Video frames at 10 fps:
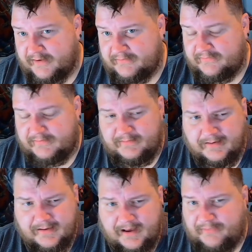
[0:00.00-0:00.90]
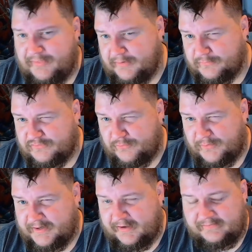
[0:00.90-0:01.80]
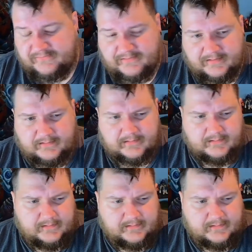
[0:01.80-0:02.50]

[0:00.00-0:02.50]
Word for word: nineteen. I think it was twenty eighteen.